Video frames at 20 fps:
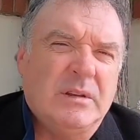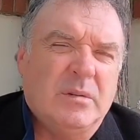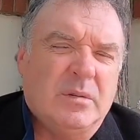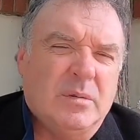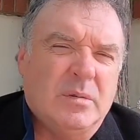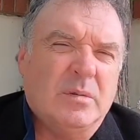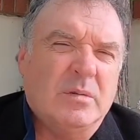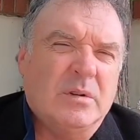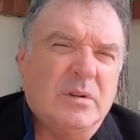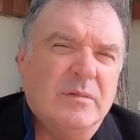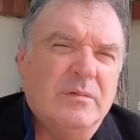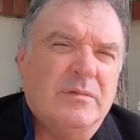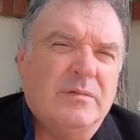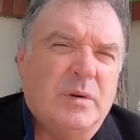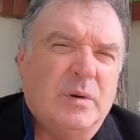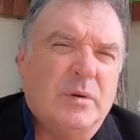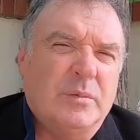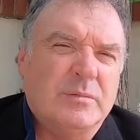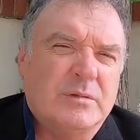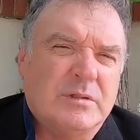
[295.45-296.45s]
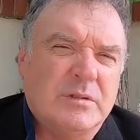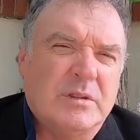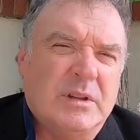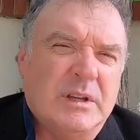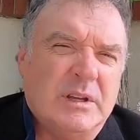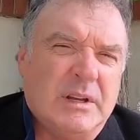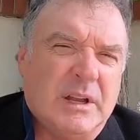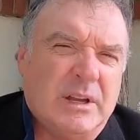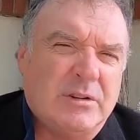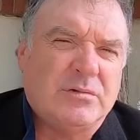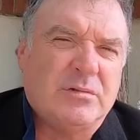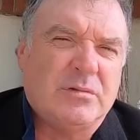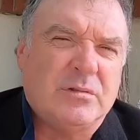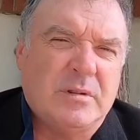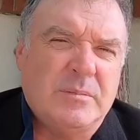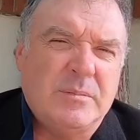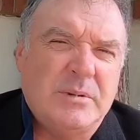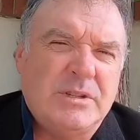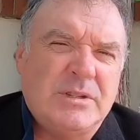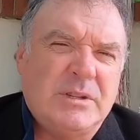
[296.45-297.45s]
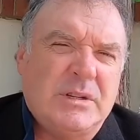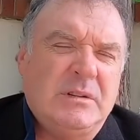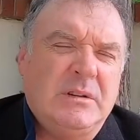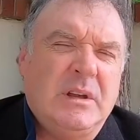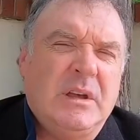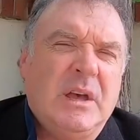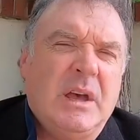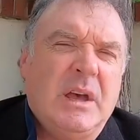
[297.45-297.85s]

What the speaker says: or conform to the Electoral Commission,